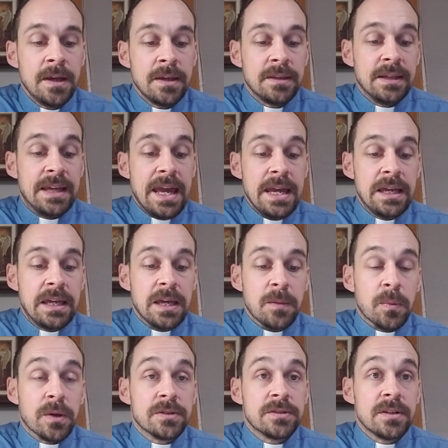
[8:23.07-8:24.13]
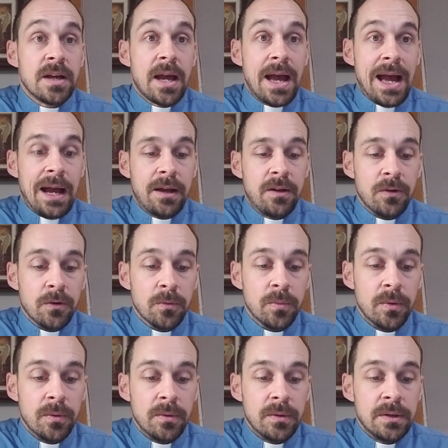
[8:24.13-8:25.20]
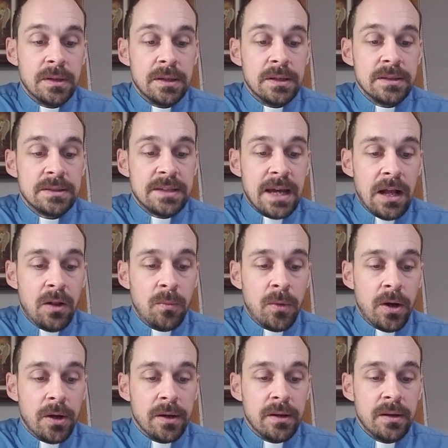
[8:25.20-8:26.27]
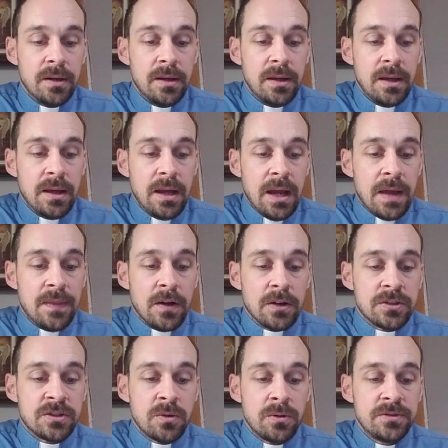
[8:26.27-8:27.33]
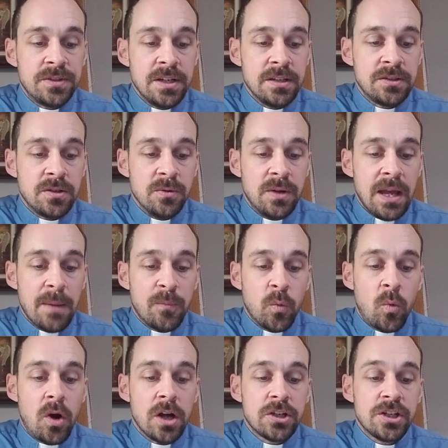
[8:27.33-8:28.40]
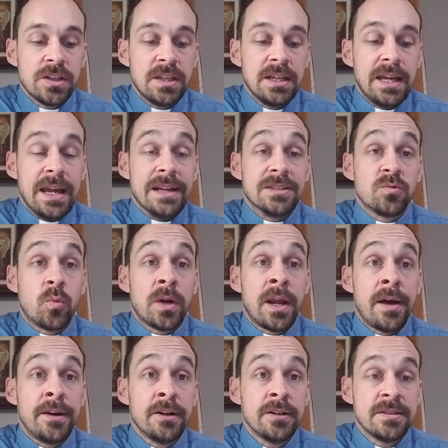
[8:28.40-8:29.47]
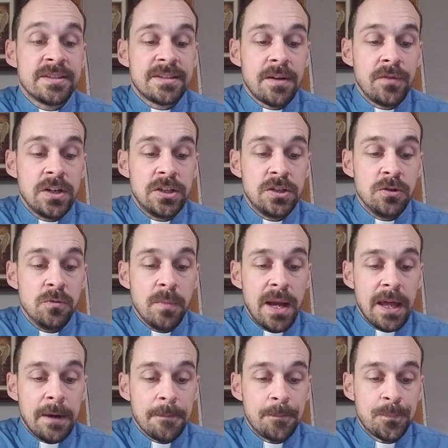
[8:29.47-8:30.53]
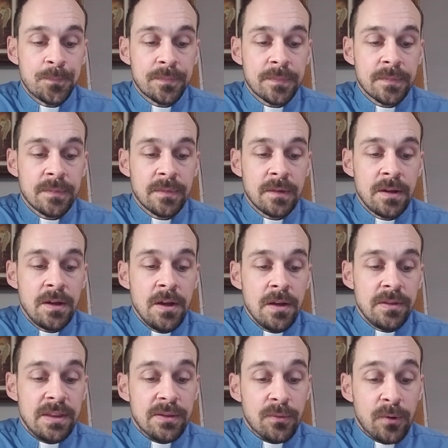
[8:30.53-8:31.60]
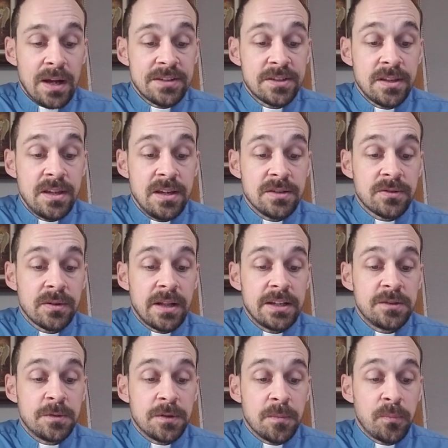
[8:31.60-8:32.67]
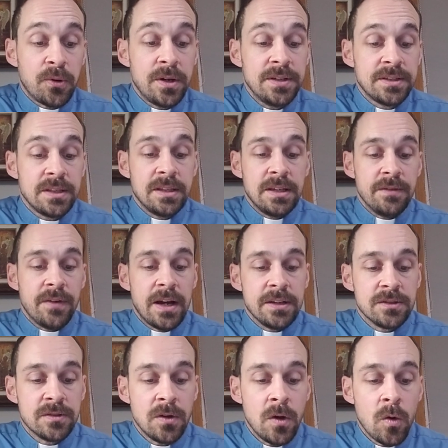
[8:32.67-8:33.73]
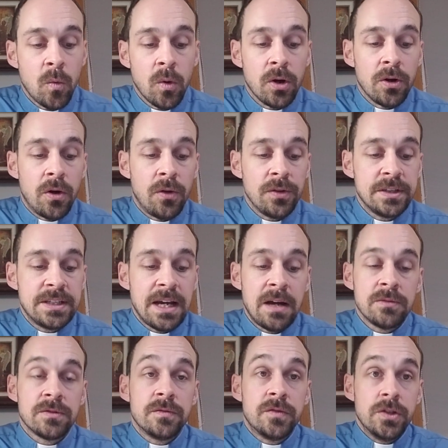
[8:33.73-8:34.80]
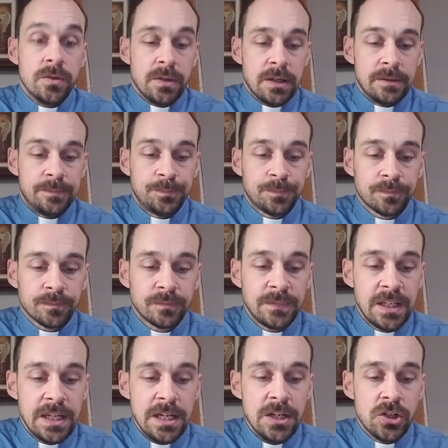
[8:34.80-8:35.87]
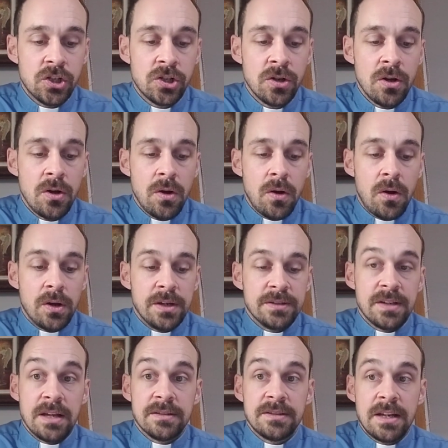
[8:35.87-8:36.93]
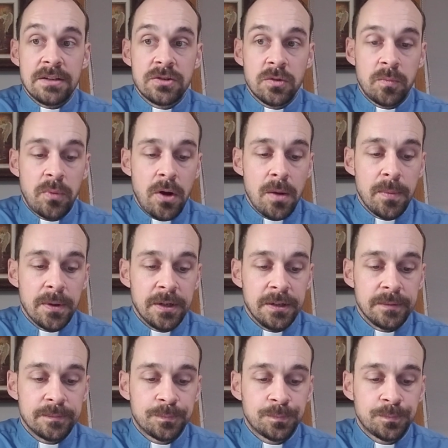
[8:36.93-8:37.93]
The gatekeepers, Akub, Talmon, and their associates who kept watch at the gates, 172 men. The rest of the Israelites with the priests and Levites were in all the towns of Judah, each on his ancestral property.